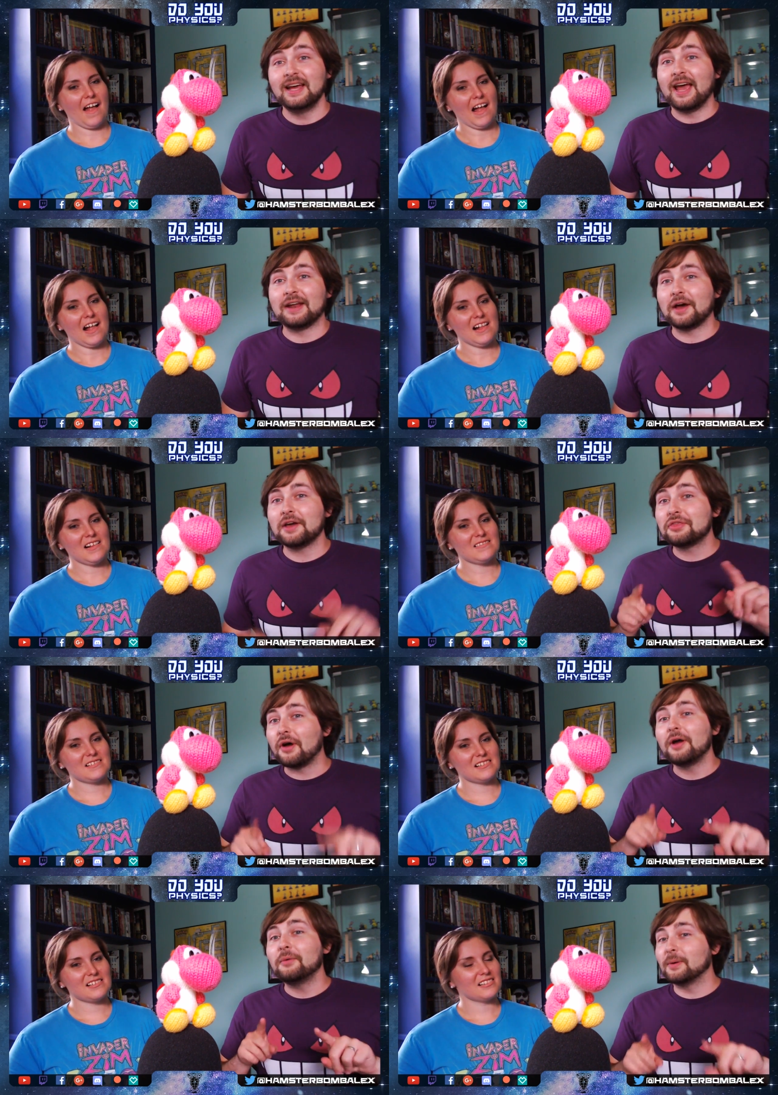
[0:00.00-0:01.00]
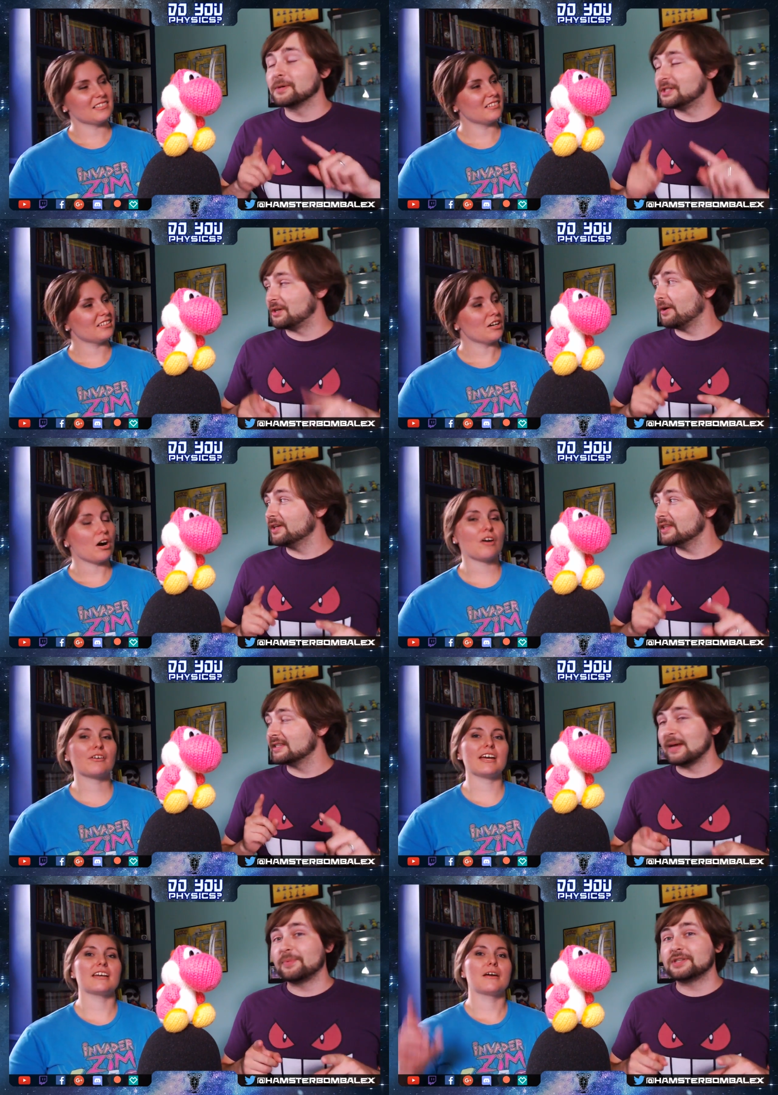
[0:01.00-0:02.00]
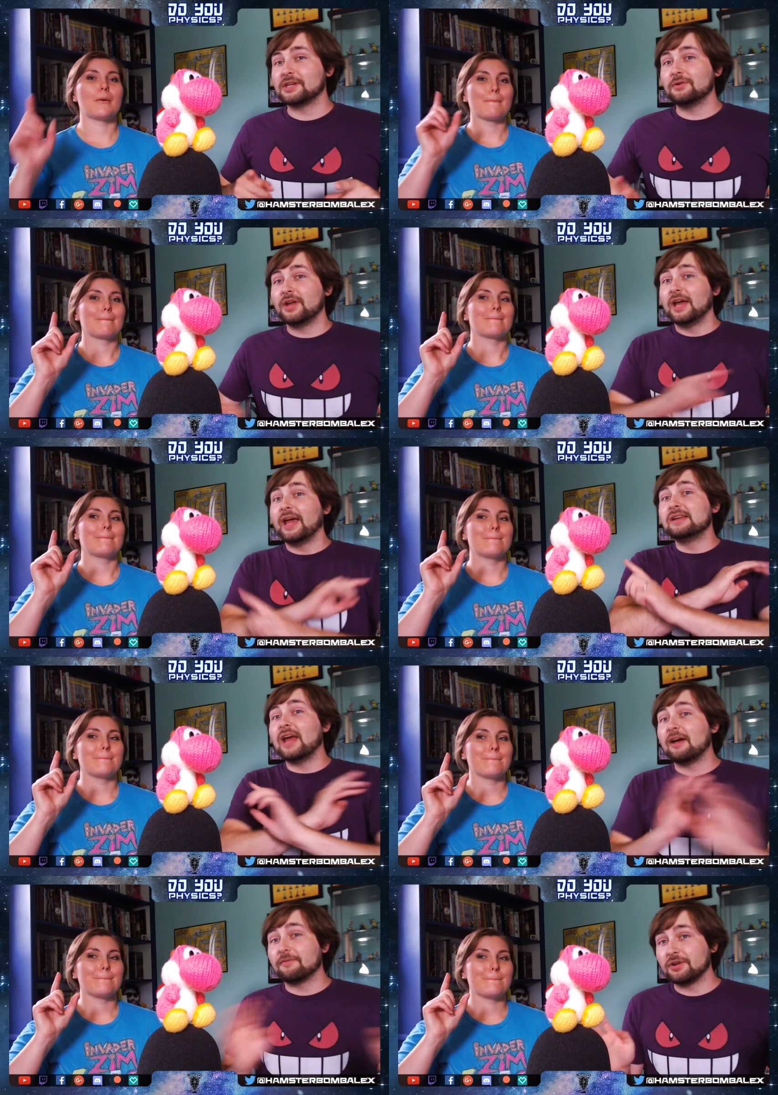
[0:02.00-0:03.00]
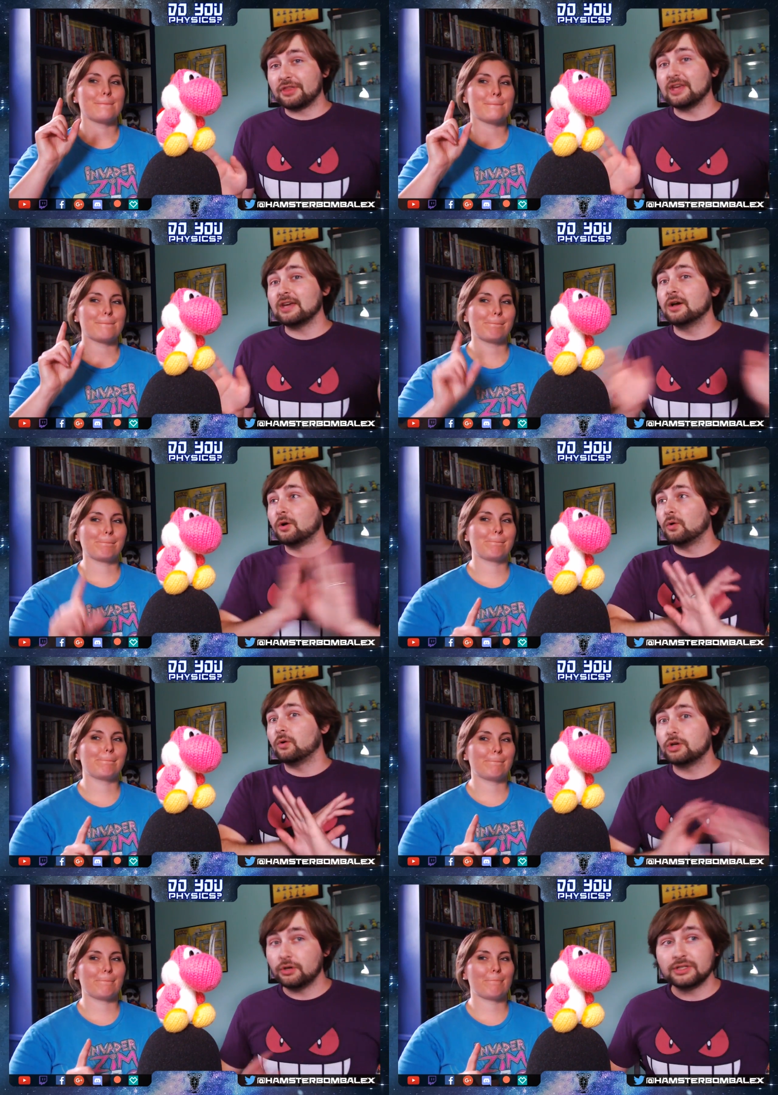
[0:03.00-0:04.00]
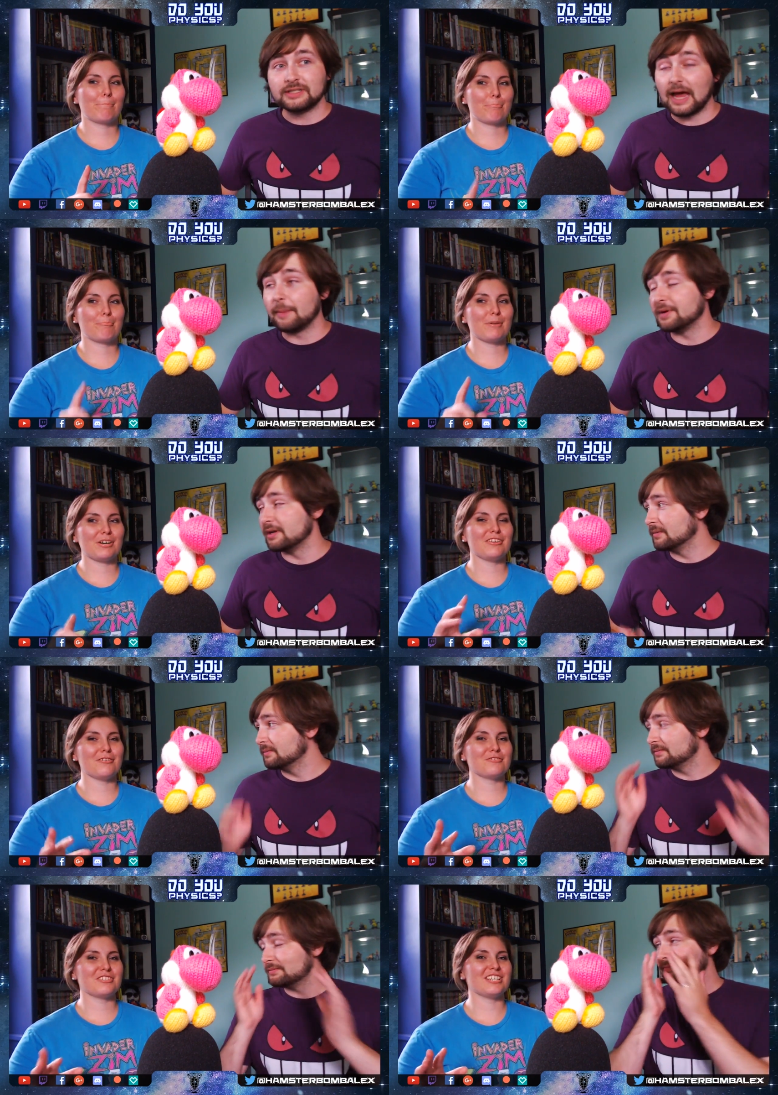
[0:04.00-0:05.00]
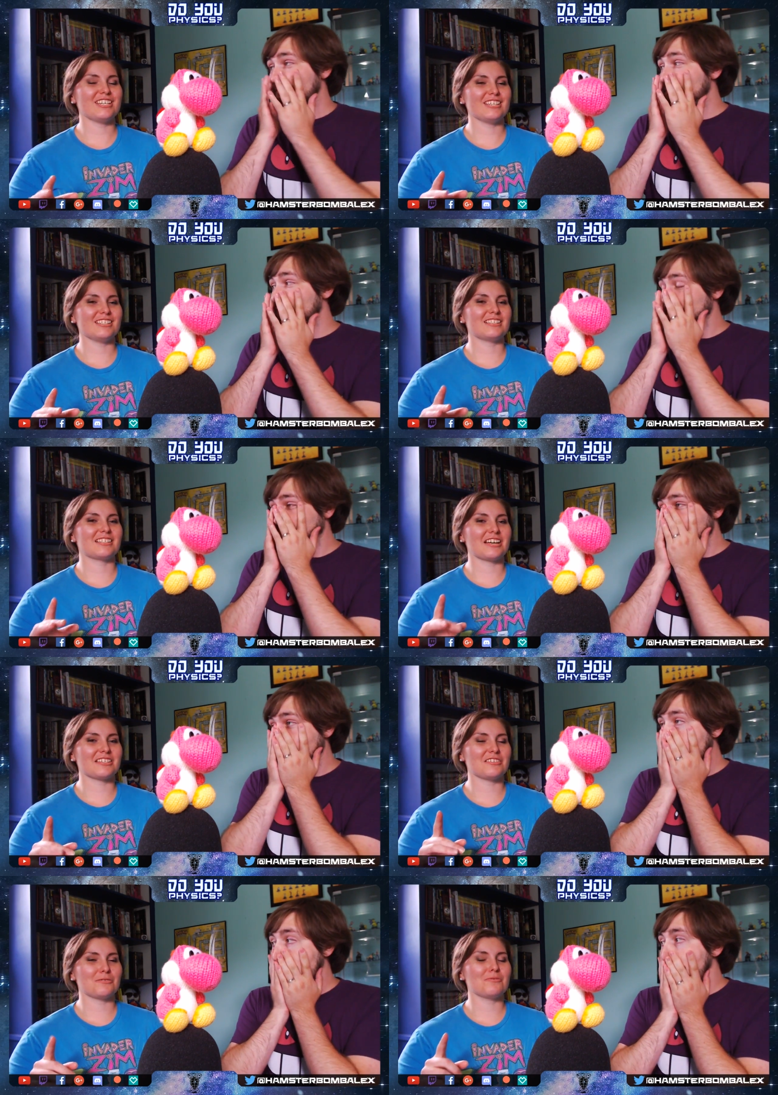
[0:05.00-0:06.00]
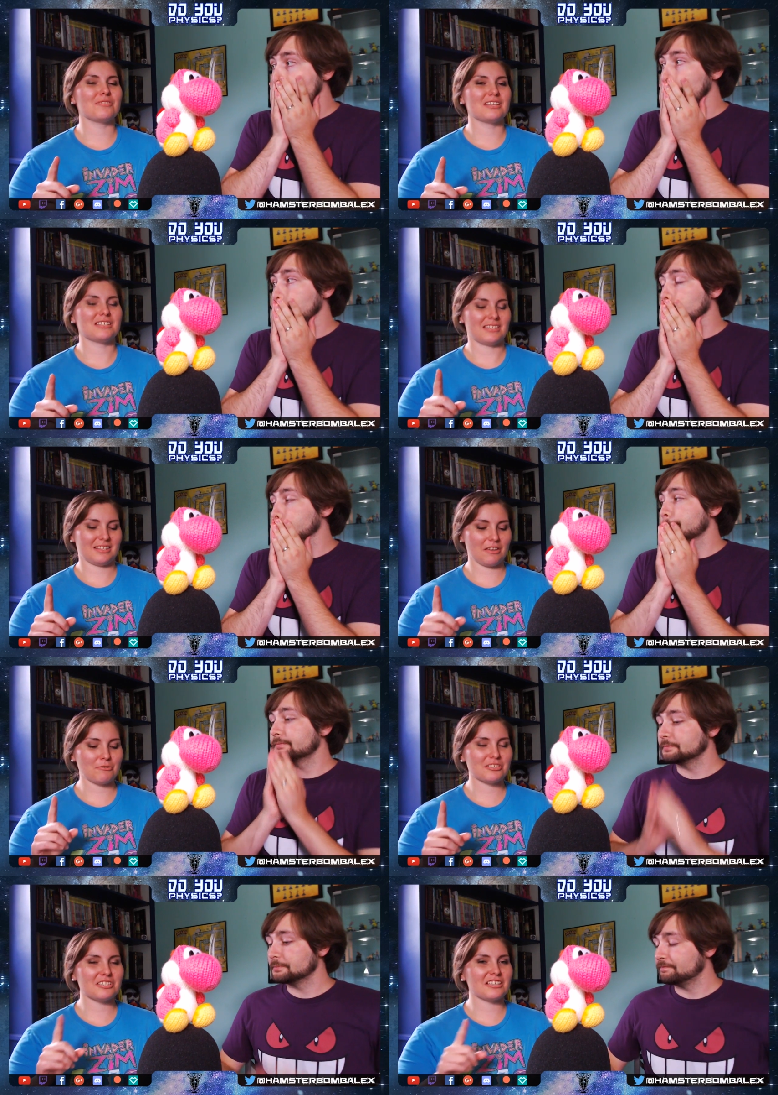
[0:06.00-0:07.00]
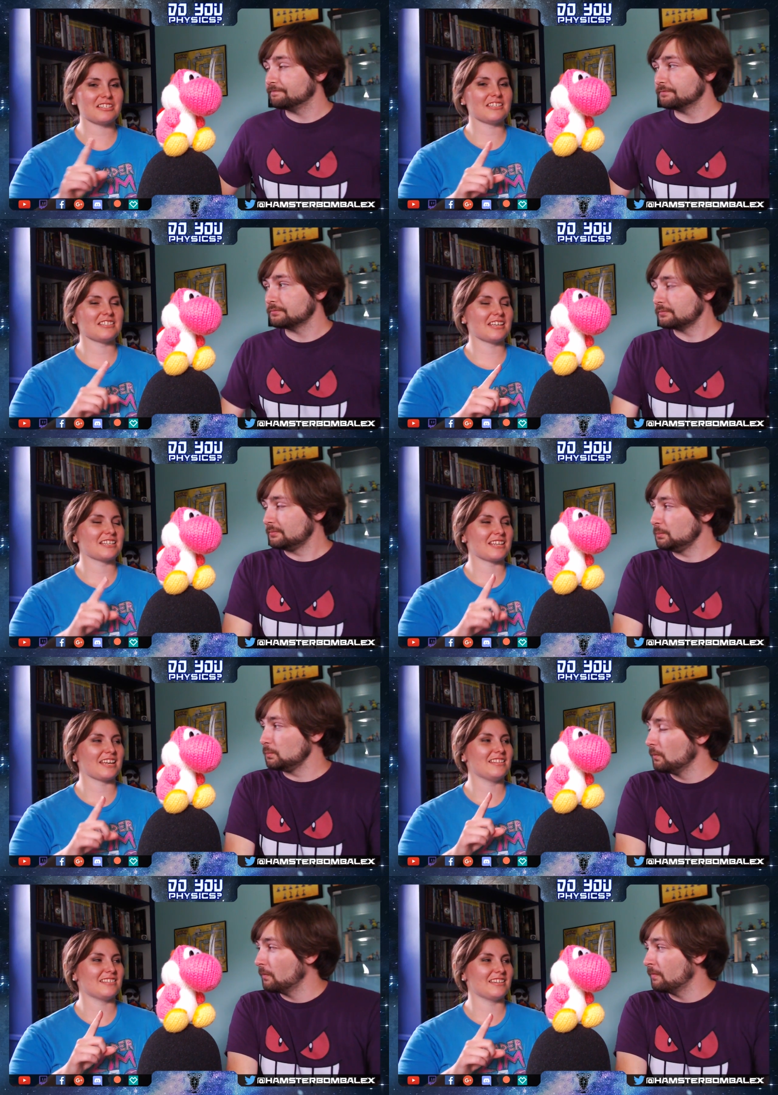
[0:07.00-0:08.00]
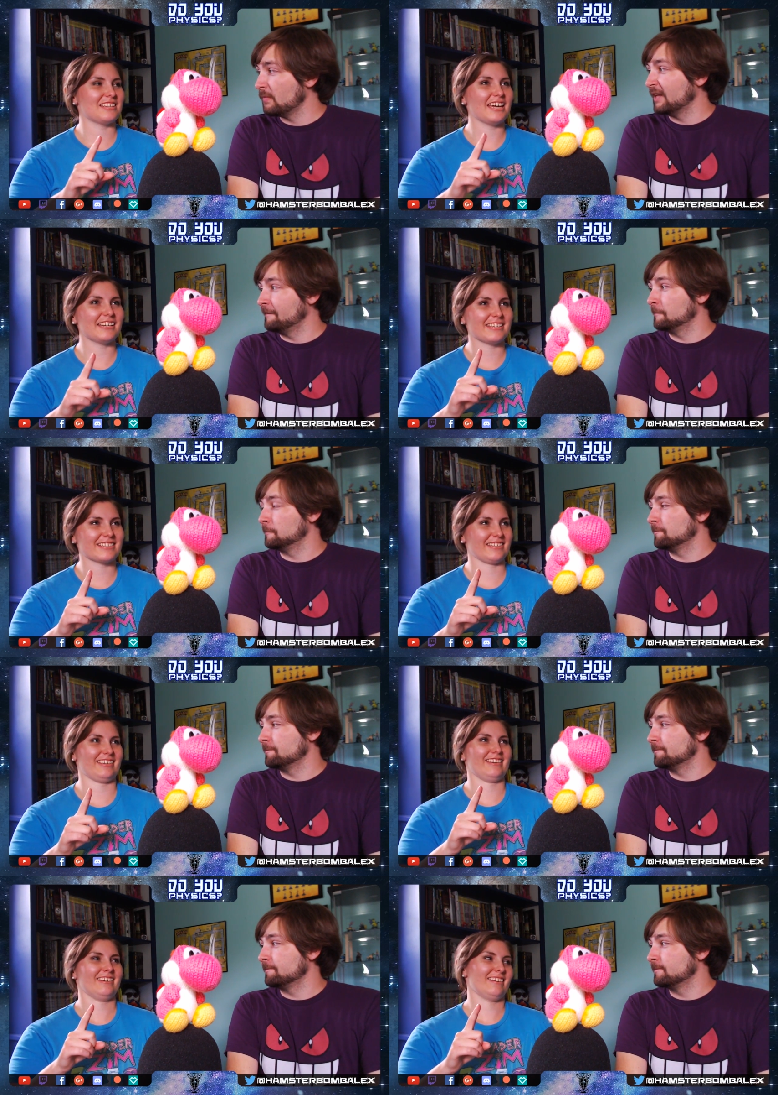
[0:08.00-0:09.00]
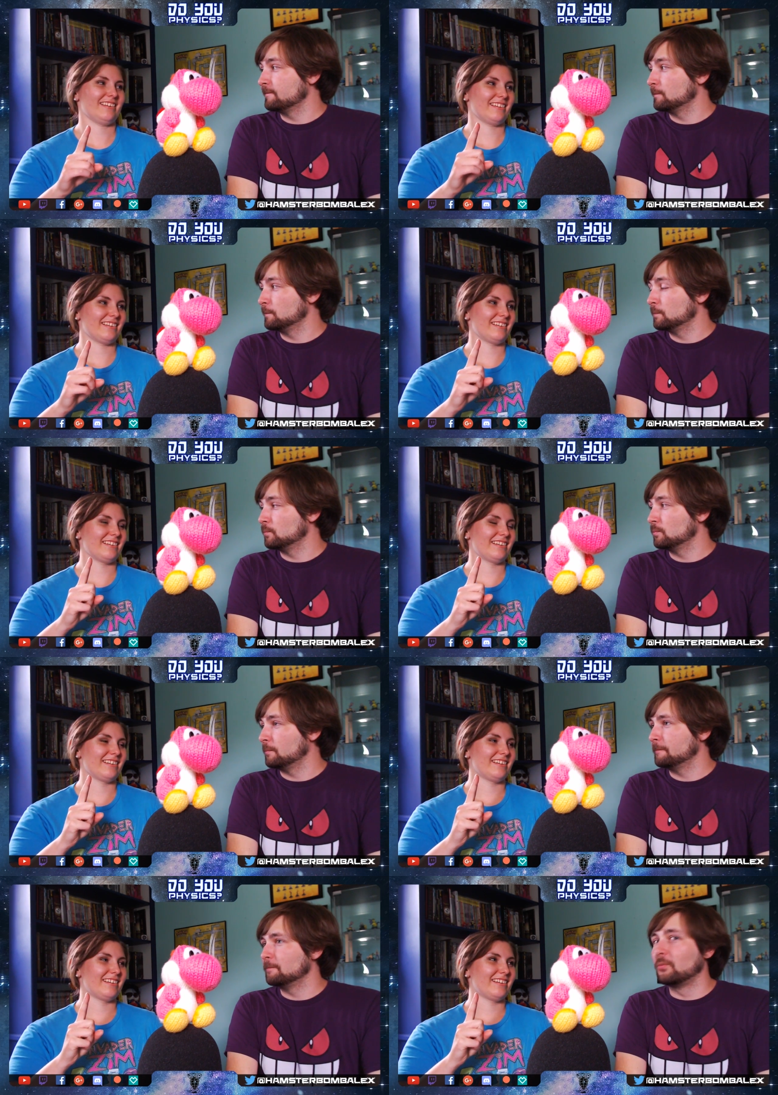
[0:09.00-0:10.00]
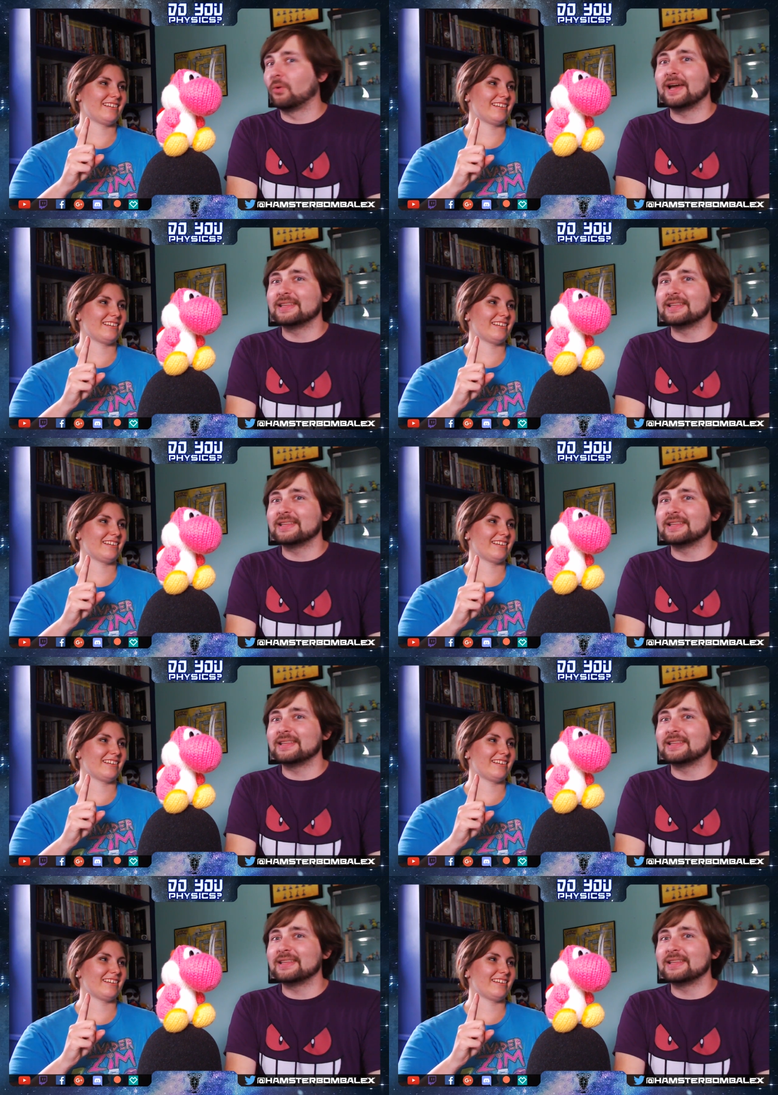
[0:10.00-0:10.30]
Speaker 1: And I thought we were starting this okay. episode, and everything couldn't happen. But
Speaker 2: Yoshi doesn't do these. Yoshi does these things instantaneously.
Speaker 1: Right,